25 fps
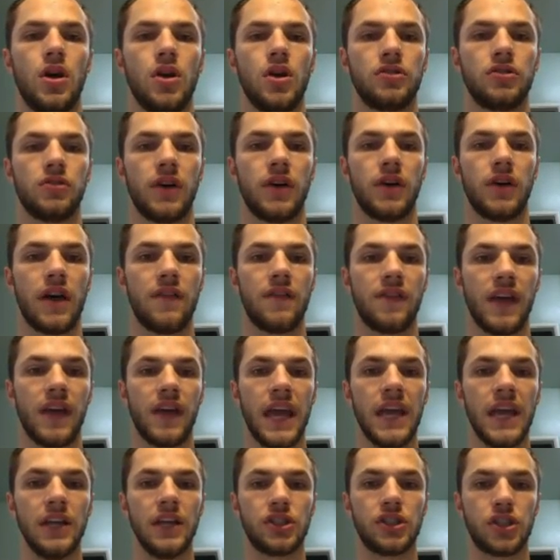So I have
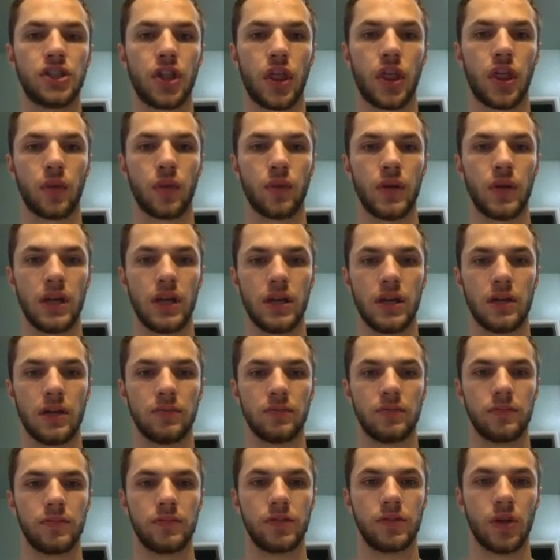H3.
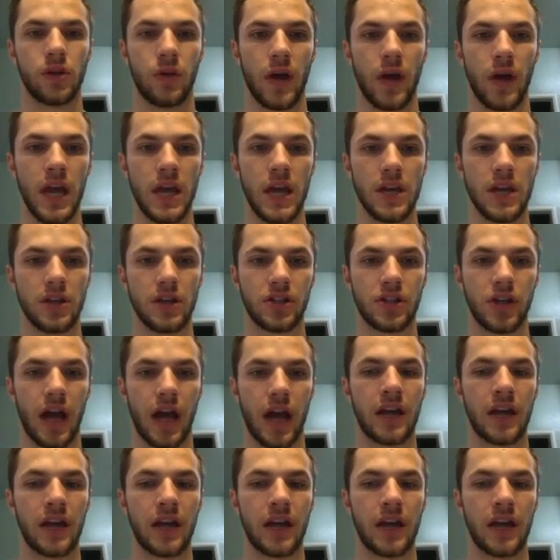So H,